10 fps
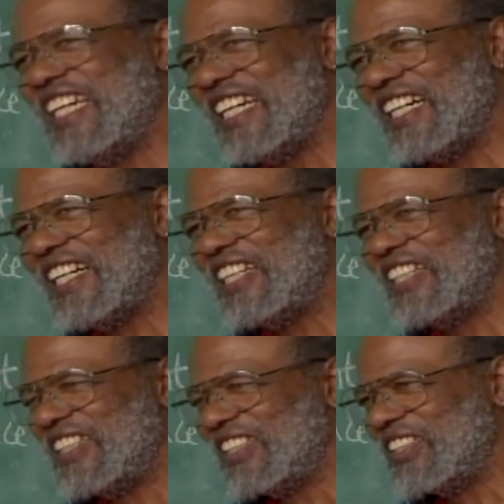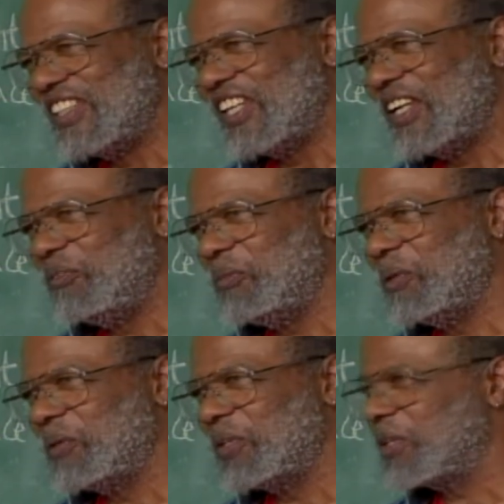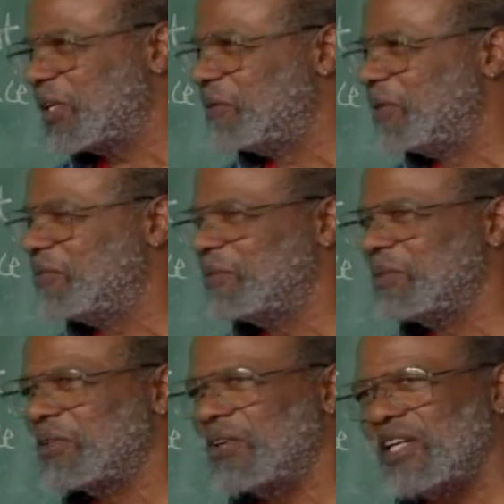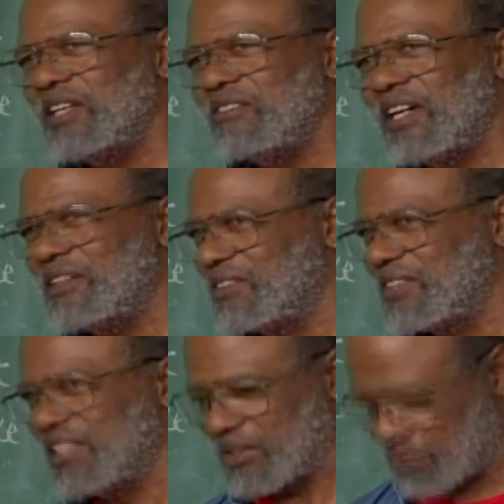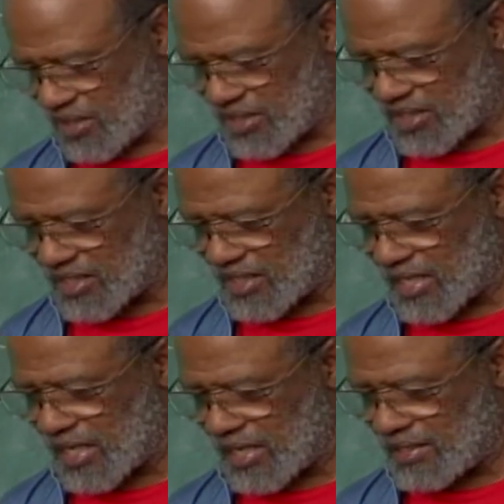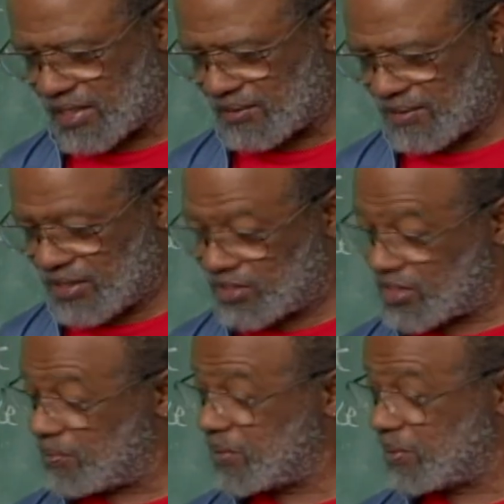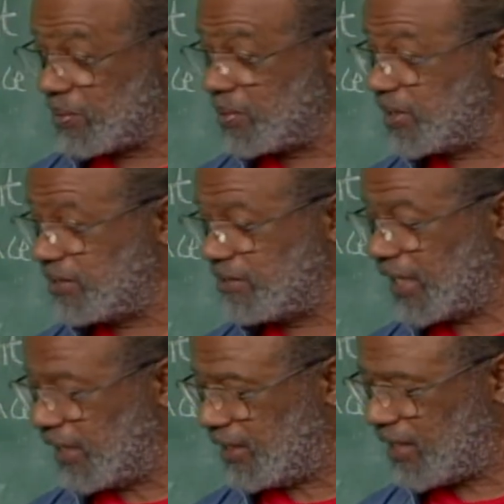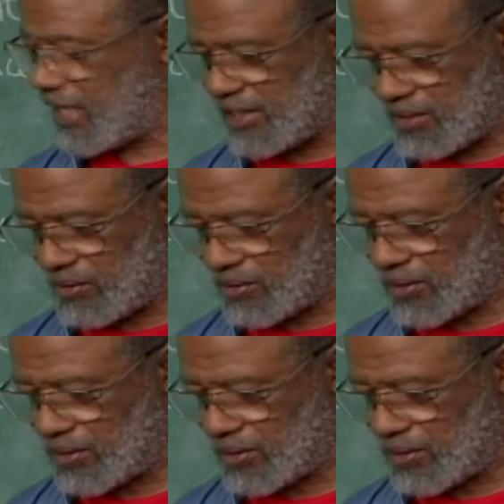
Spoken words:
And people are gonna come up from the grave. I don't think we. Some people believe that. I don't.